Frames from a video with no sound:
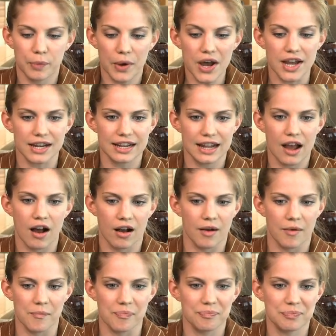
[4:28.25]
But
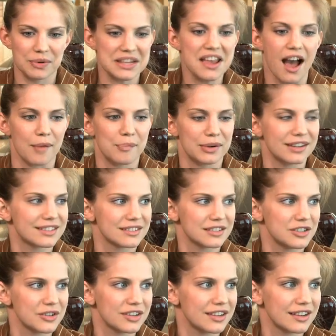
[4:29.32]

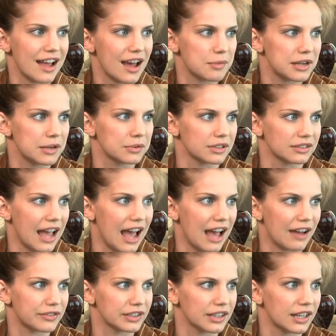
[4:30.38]
it's you got to be able to
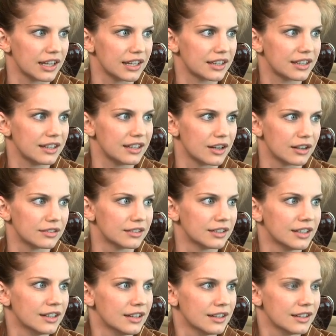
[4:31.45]
laugh at, like, you know,
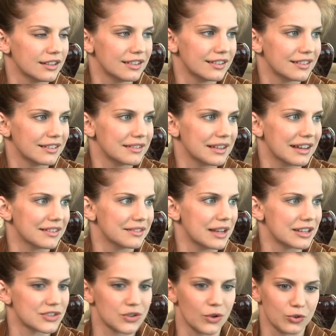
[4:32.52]

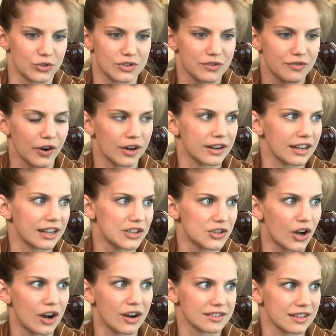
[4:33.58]
at soldiers farting and
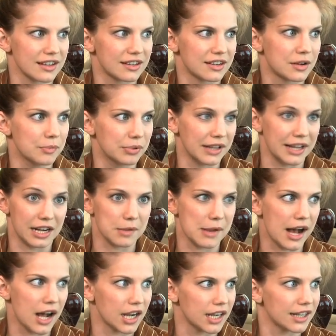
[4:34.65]
dogs like complaining
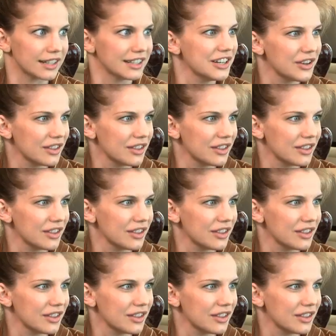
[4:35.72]
about it, and